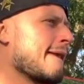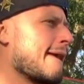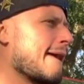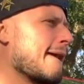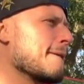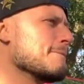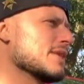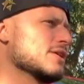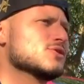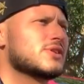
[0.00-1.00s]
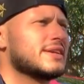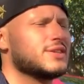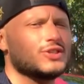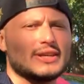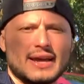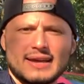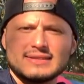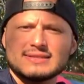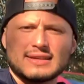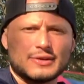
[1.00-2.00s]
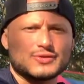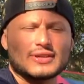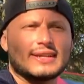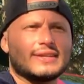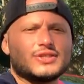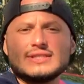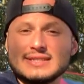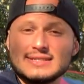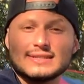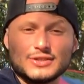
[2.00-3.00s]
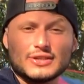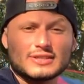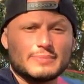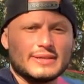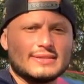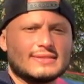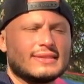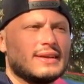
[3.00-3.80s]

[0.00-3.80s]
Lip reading: And I was looking at G8s, I was looking at GTs and GXPs.